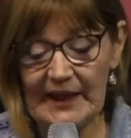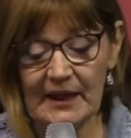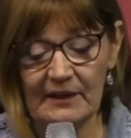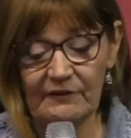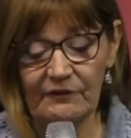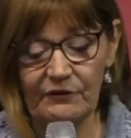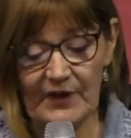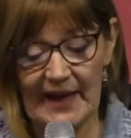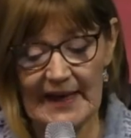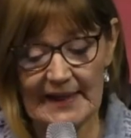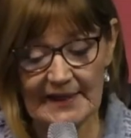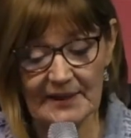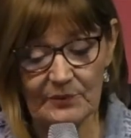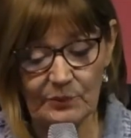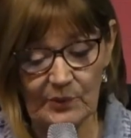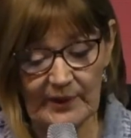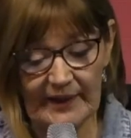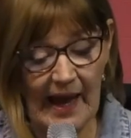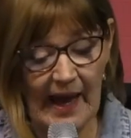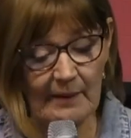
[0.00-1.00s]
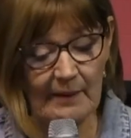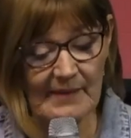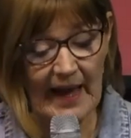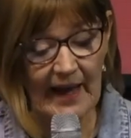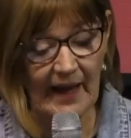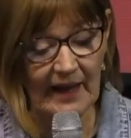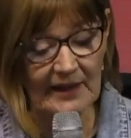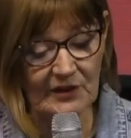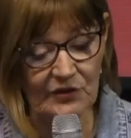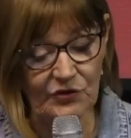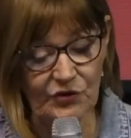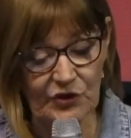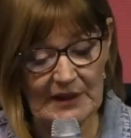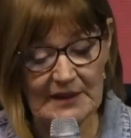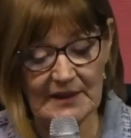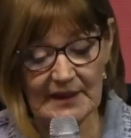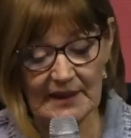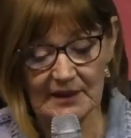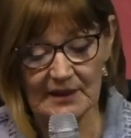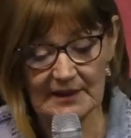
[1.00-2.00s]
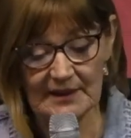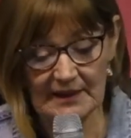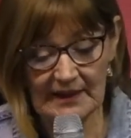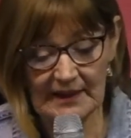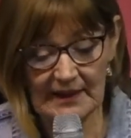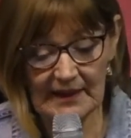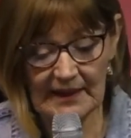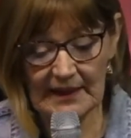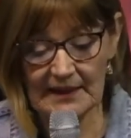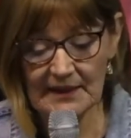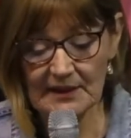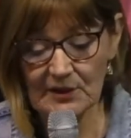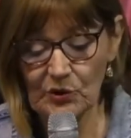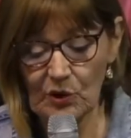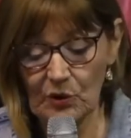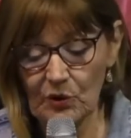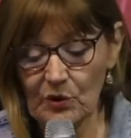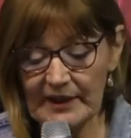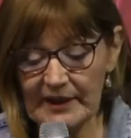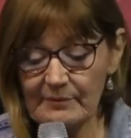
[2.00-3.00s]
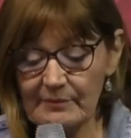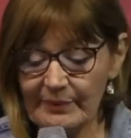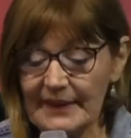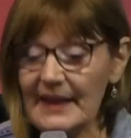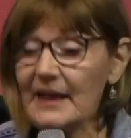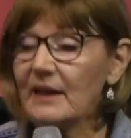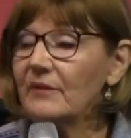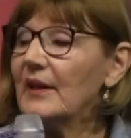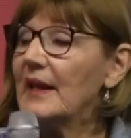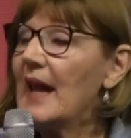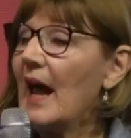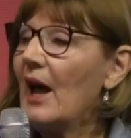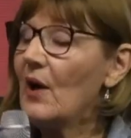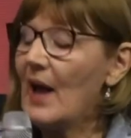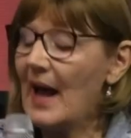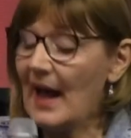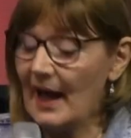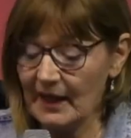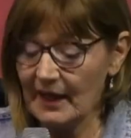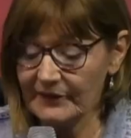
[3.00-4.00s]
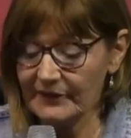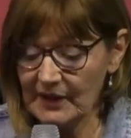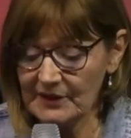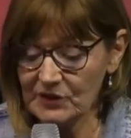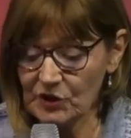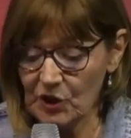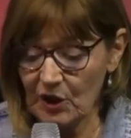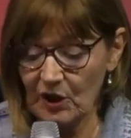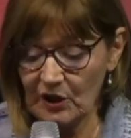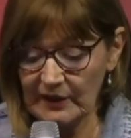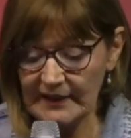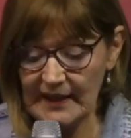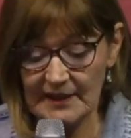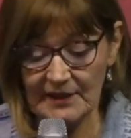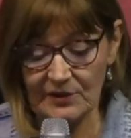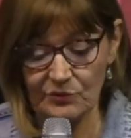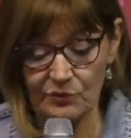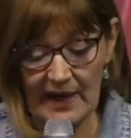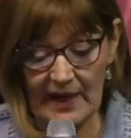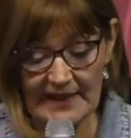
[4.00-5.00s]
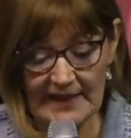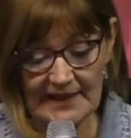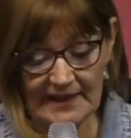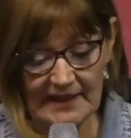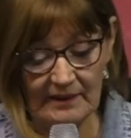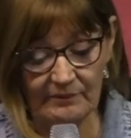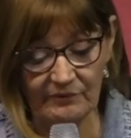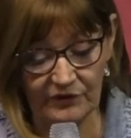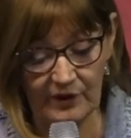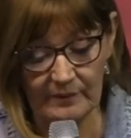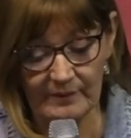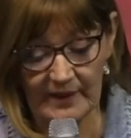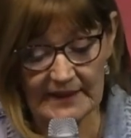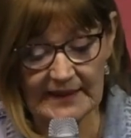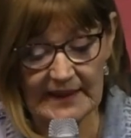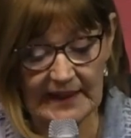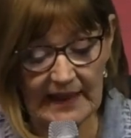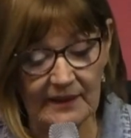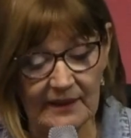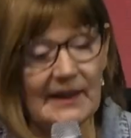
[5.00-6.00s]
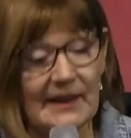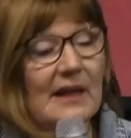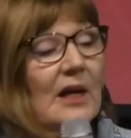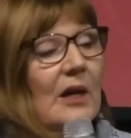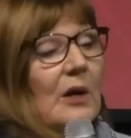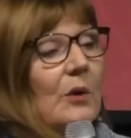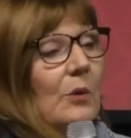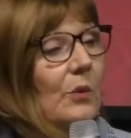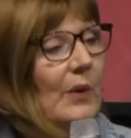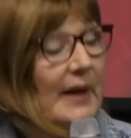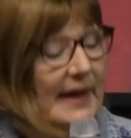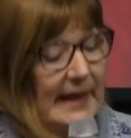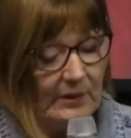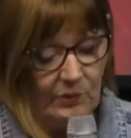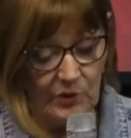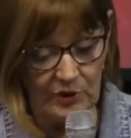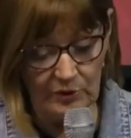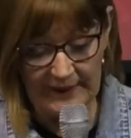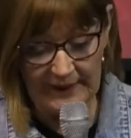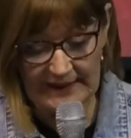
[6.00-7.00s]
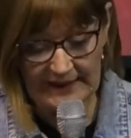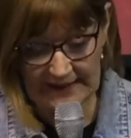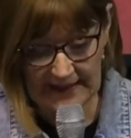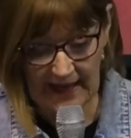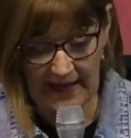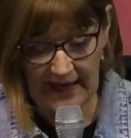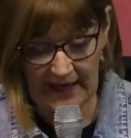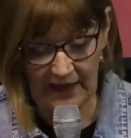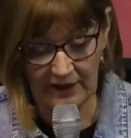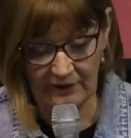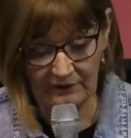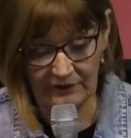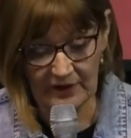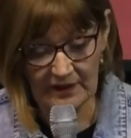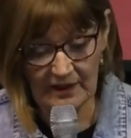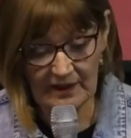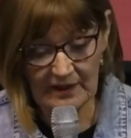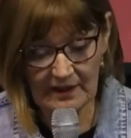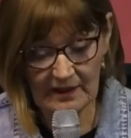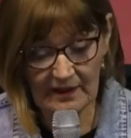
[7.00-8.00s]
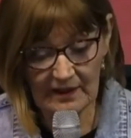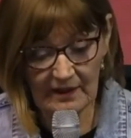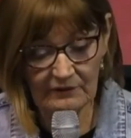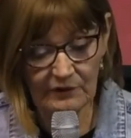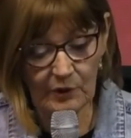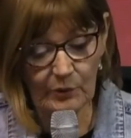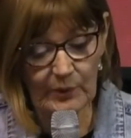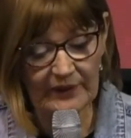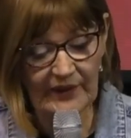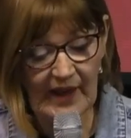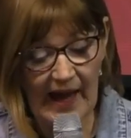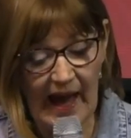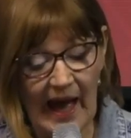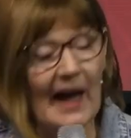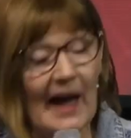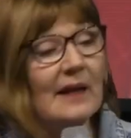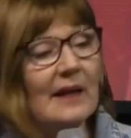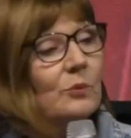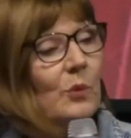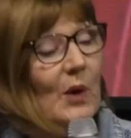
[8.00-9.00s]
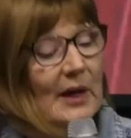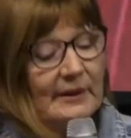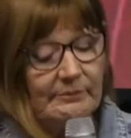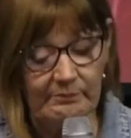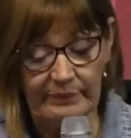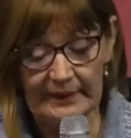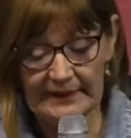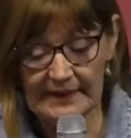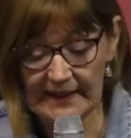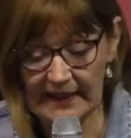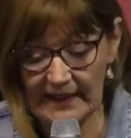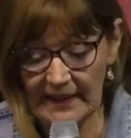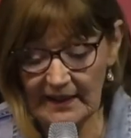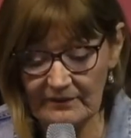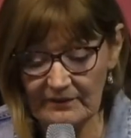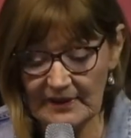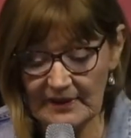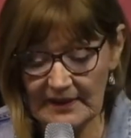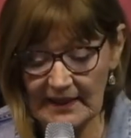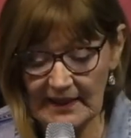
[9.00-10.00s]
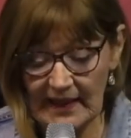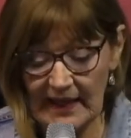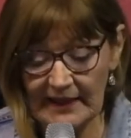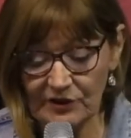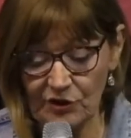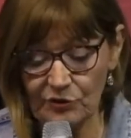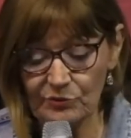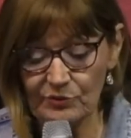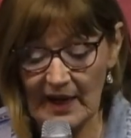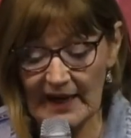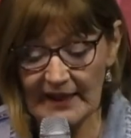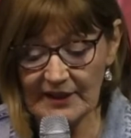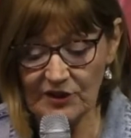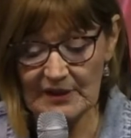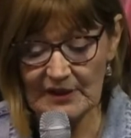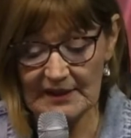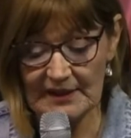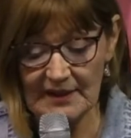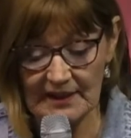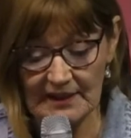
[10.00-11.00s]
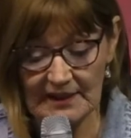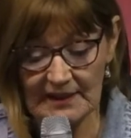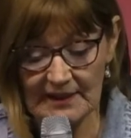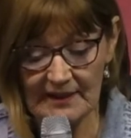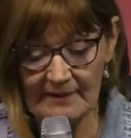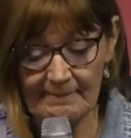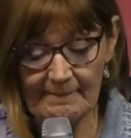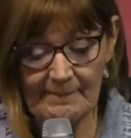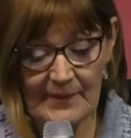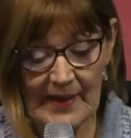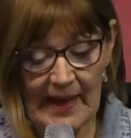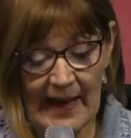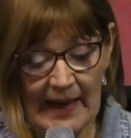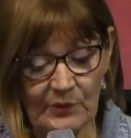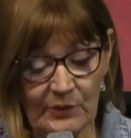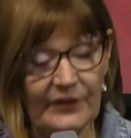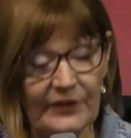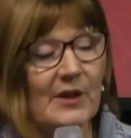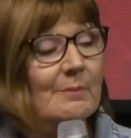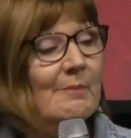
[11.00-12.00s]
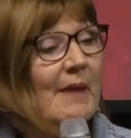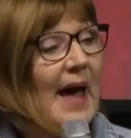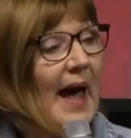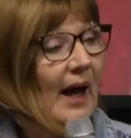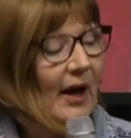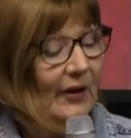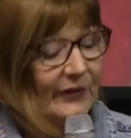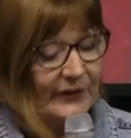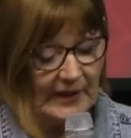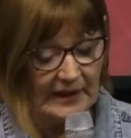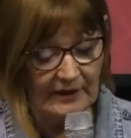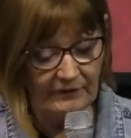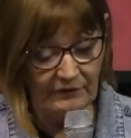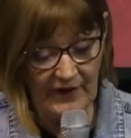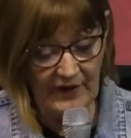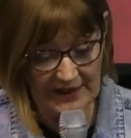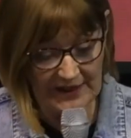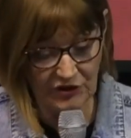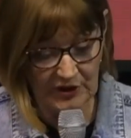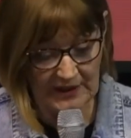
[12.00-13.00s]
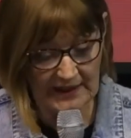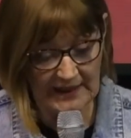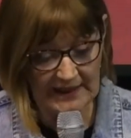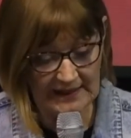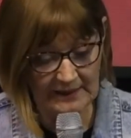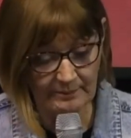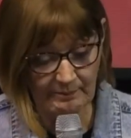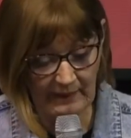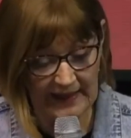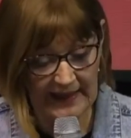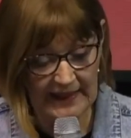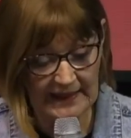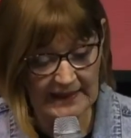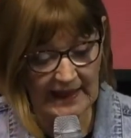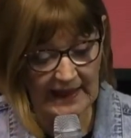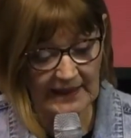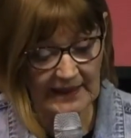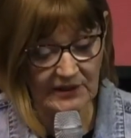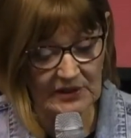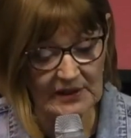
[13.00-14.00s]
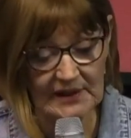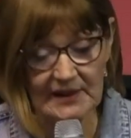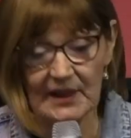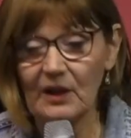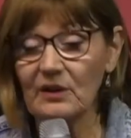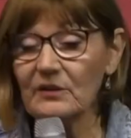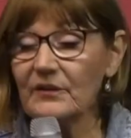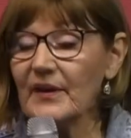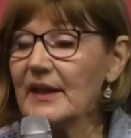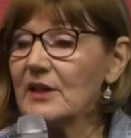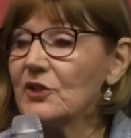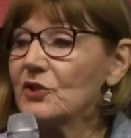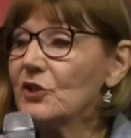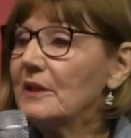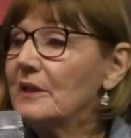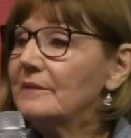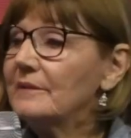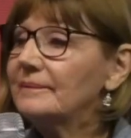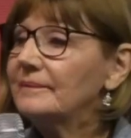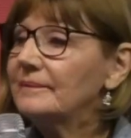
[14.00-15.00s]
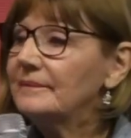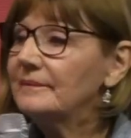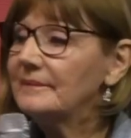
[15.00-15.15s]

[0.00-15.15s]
confess with our mouths Jesus is Lord and believe in our heart that God has raised him from the dead, we will be saved. For with the heart one believes unto righteousness, and with the mouth confession is made unto salvation.